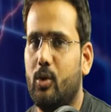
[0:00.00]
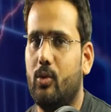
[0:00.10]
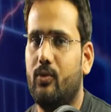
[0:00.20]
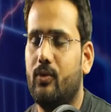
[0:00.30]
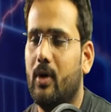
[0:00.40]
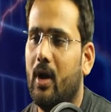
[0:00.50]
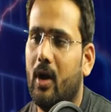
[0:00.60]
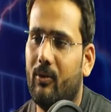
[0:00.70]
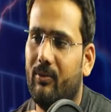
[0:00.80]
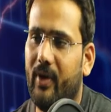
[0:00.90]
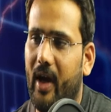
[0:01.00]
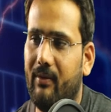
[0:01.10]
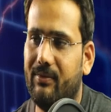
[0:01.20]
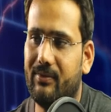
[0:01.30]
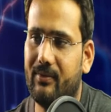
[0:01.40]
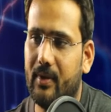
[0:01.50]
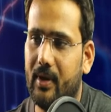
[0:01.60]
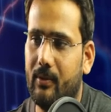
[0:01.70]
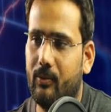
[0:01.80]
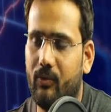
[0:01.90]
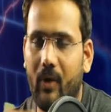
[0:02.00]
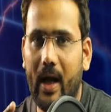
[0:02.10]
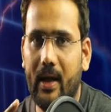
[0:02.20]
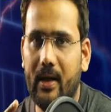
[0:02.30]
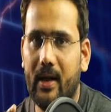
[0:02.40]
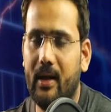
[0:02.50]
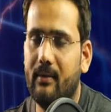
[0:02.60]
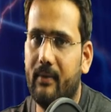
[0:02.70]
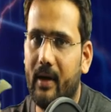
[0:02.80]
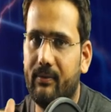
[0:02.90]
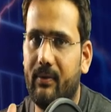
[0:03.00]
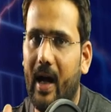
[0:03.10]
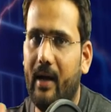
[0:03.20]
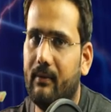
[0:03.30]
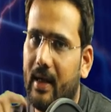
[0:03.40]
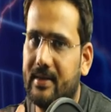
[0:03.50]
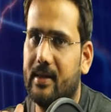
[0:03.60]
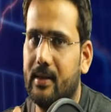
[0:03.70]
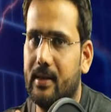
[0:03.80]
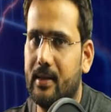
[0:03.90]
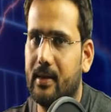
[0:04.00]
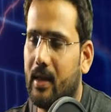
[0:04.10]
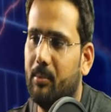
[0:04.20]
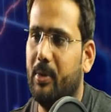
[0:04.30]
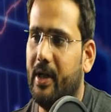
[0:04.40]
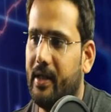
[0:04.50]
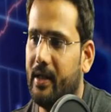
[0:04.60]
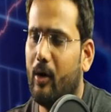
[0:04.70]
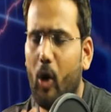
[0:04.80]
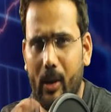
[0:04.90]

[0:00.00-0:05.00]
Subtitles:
move, wave 1 in wave 5 has completed